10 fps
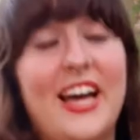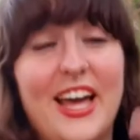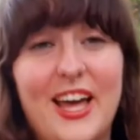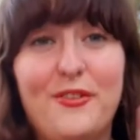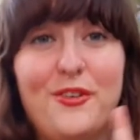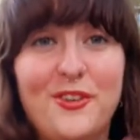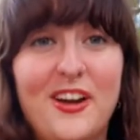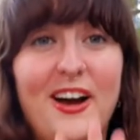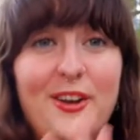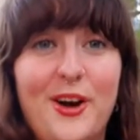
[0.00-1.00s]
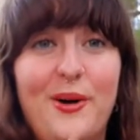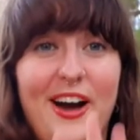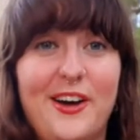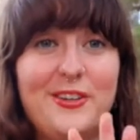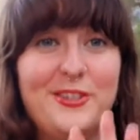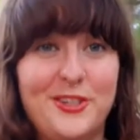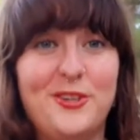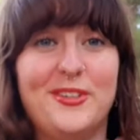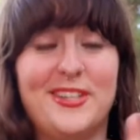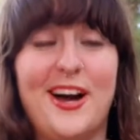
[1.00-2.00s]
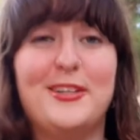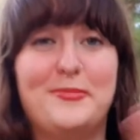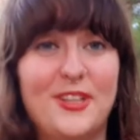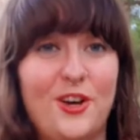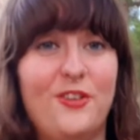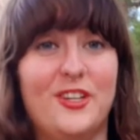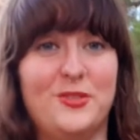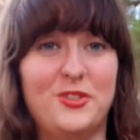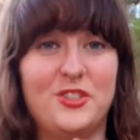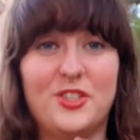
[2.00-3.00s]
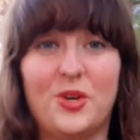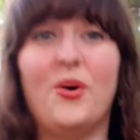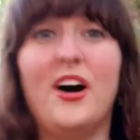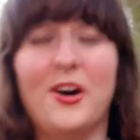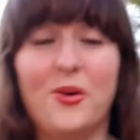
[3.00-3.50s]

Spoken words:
if you do not know how to do the toss below this, which is a quad,